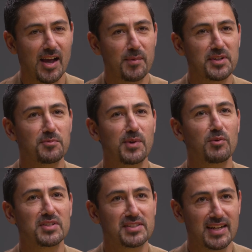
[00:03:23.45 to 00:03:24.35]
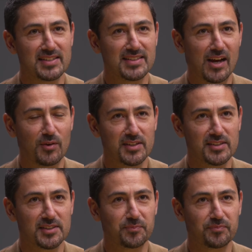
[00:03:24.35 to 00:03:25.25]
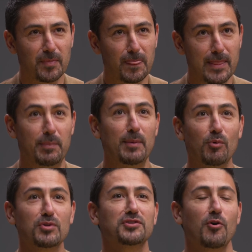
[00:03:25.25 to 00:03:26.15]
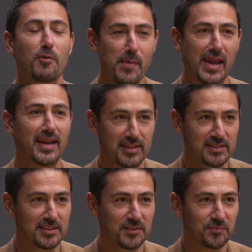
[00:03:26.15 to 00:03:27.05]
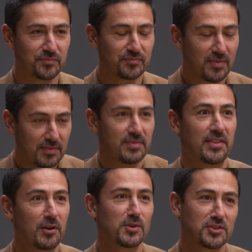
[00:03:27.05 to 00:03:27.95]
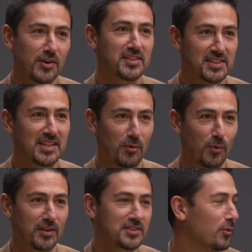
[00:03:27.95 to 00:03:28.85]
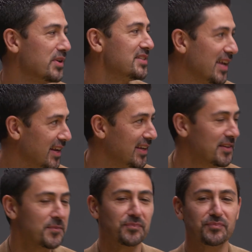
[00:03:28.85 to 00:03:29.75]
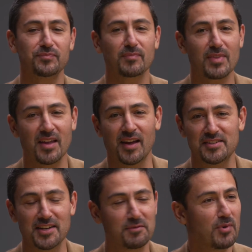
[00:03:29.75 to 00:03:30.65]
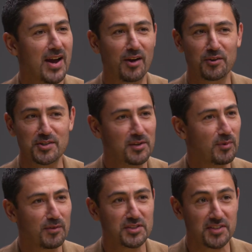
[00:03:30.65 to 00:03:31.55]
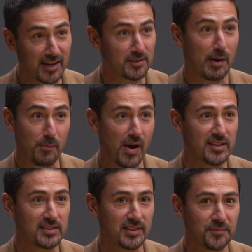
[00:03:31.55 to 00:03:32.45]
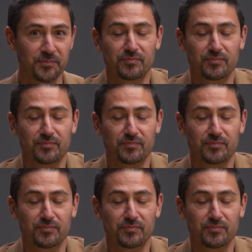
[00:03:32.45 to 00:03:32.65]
I mean, to me, what stands out is that people were so amazed that there were strategies that worked. So when Teny, Jeff Brown, Eugene Rivers talked about Boston,